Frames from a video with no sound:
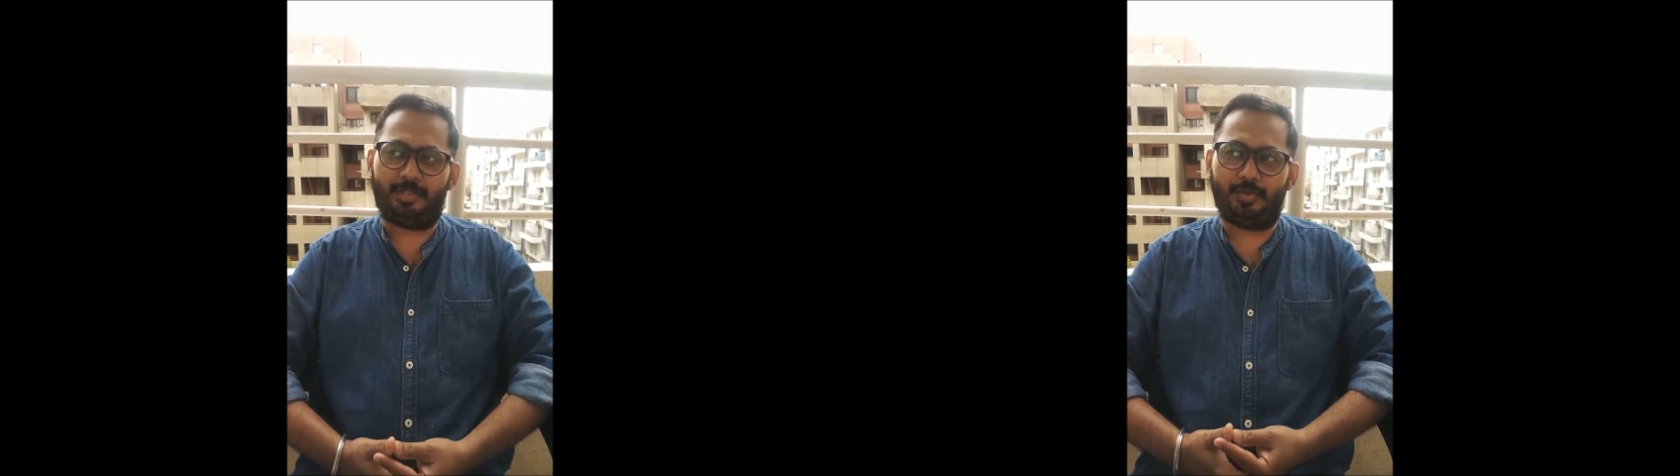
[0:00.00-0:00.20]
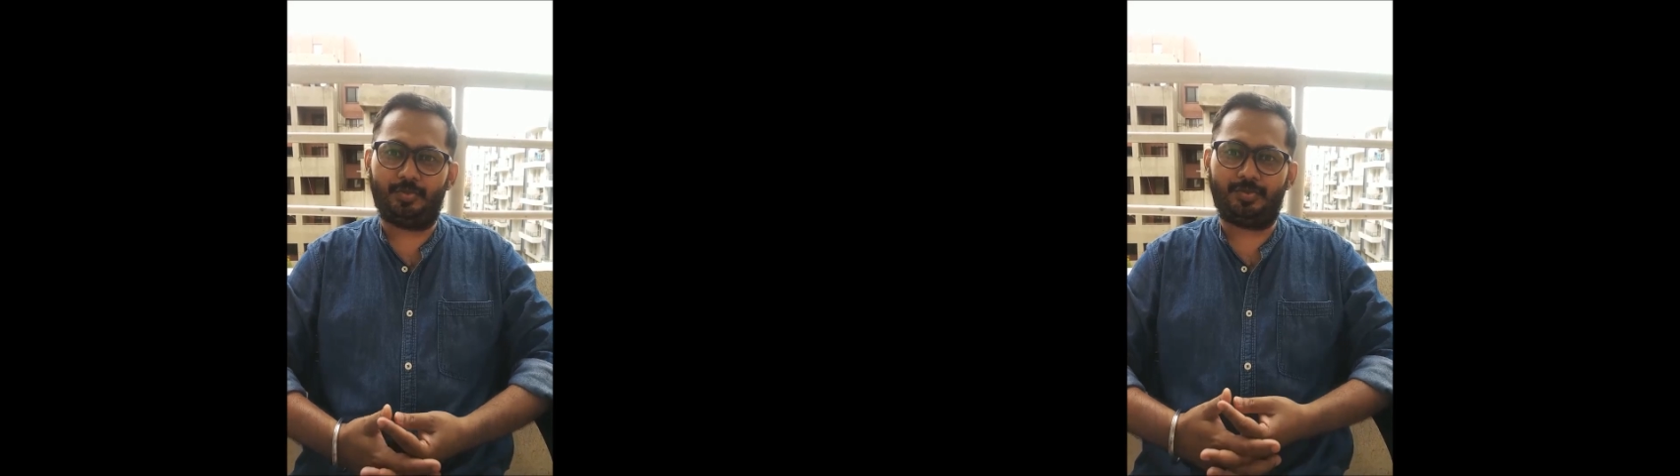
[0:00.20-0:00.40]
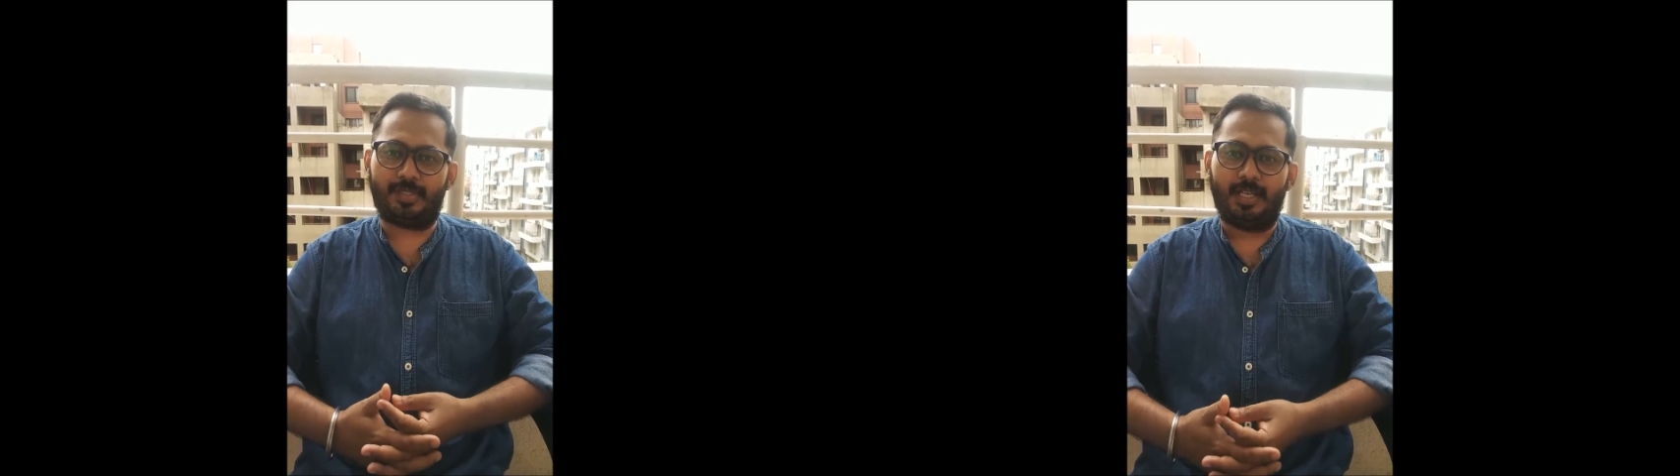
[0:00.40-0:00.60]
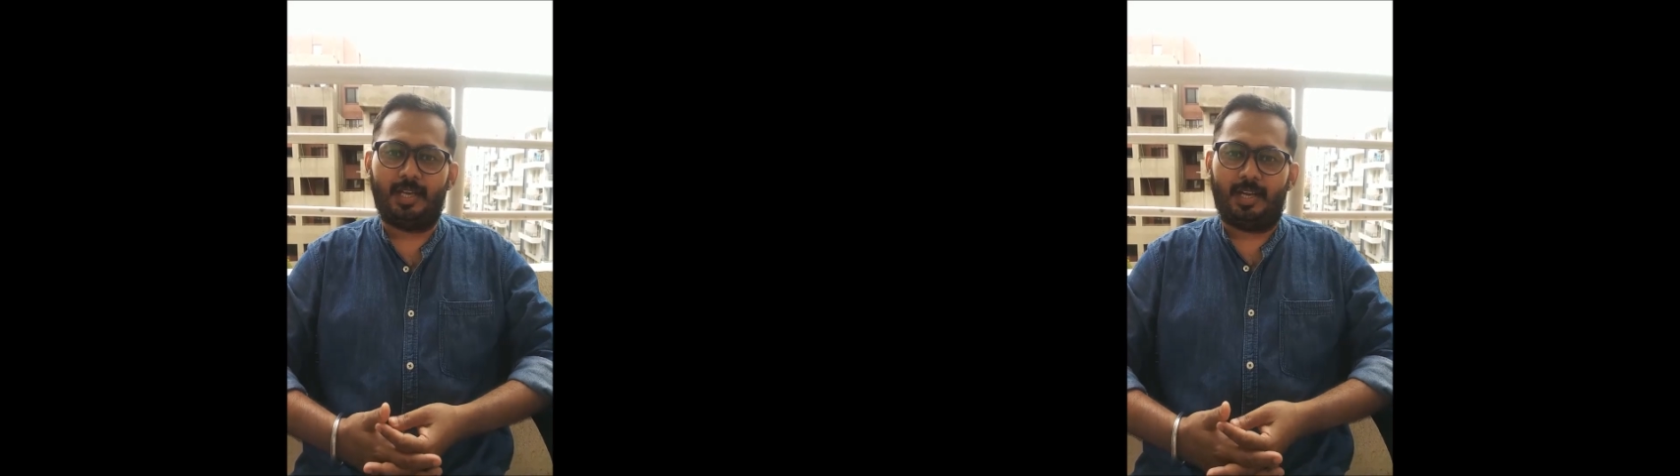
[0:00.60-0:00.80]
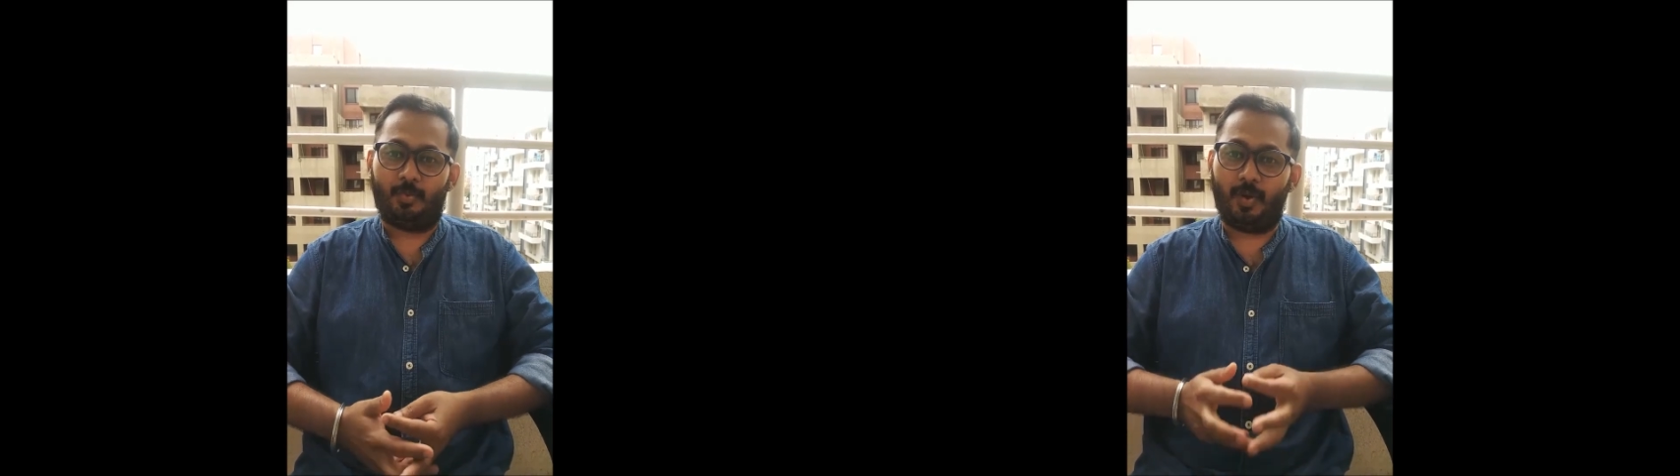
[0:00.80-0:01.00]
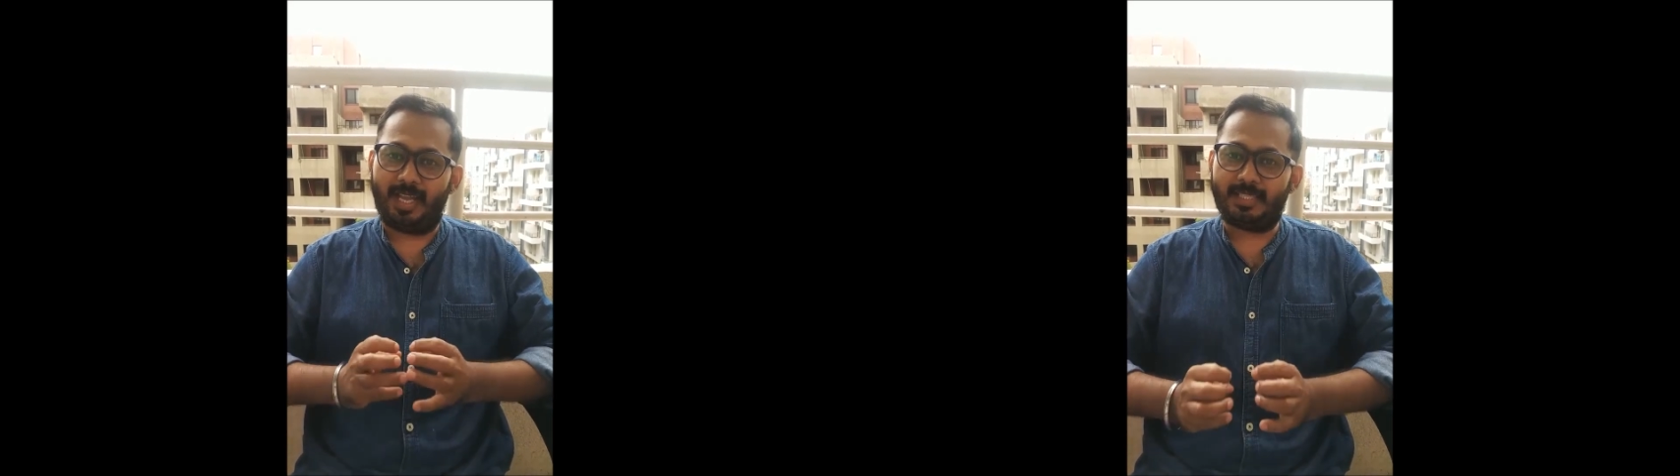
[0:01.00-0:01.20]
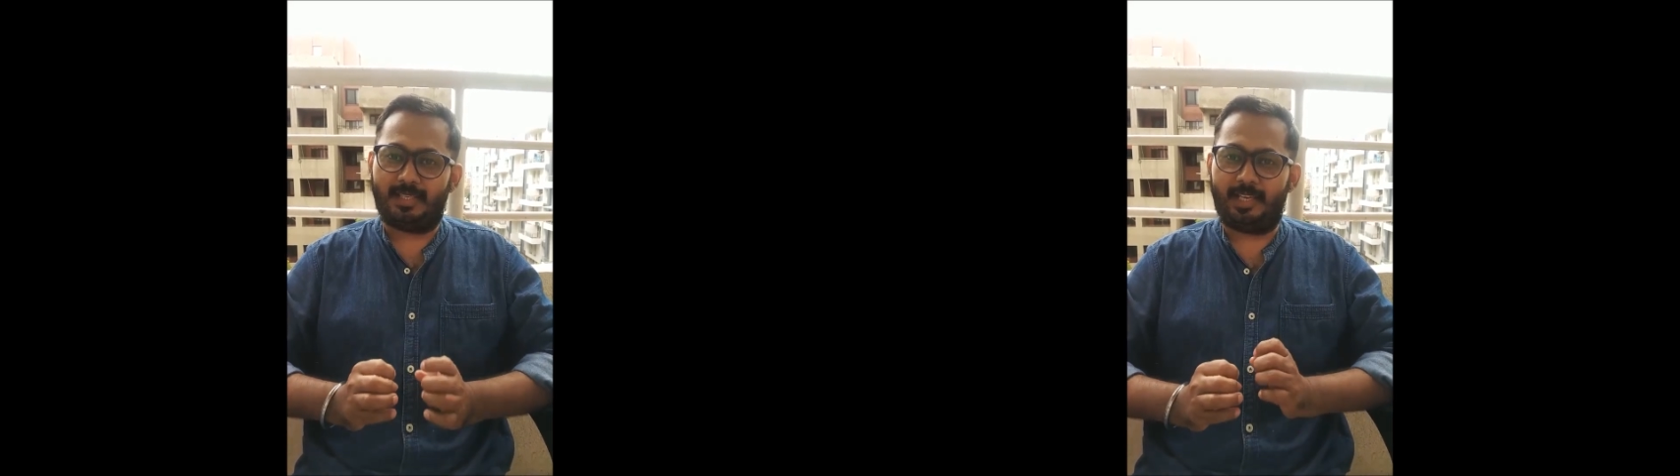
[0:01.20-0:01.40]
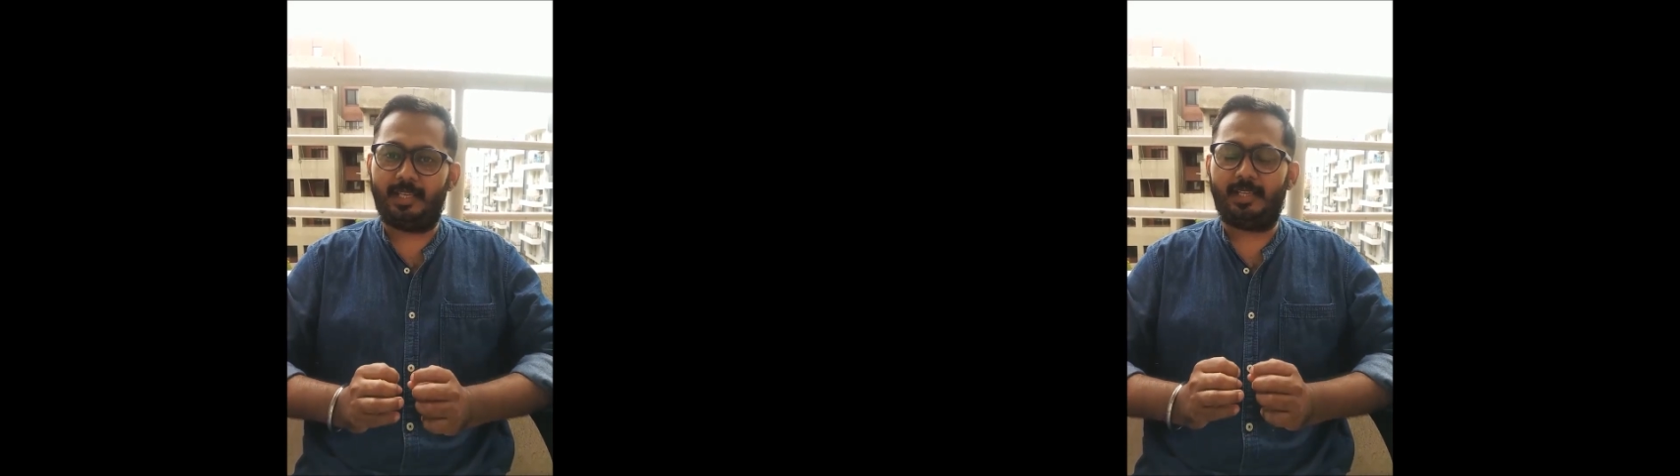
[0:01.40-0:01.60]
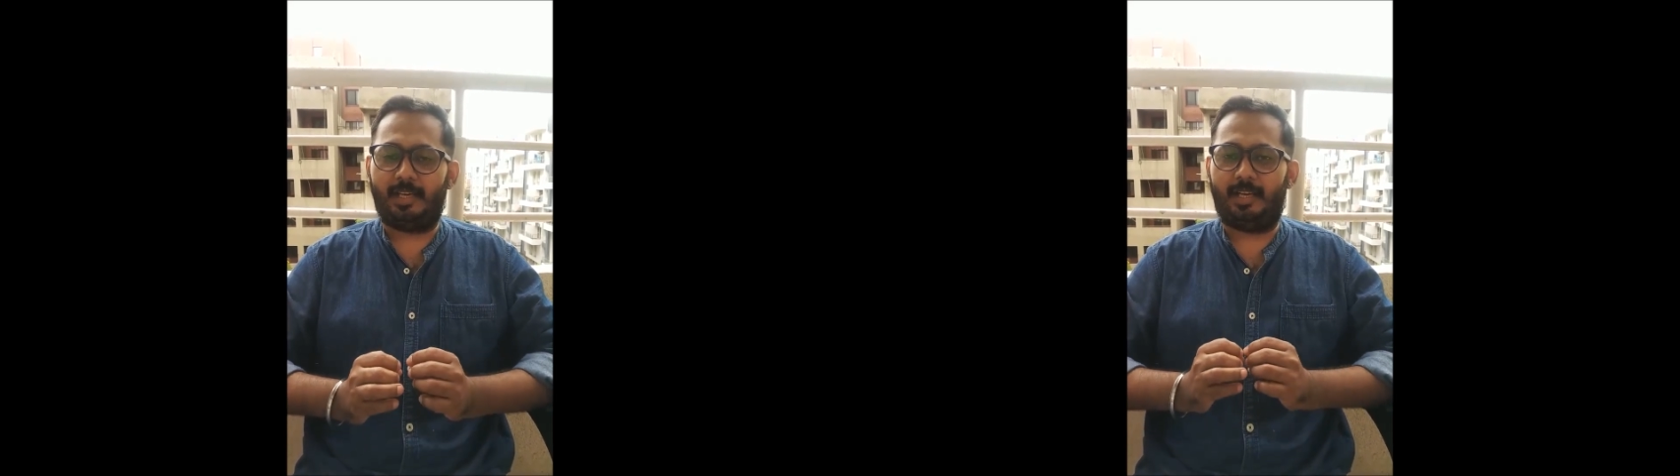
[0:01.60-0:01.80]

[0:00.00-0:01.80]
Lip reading: choose wisely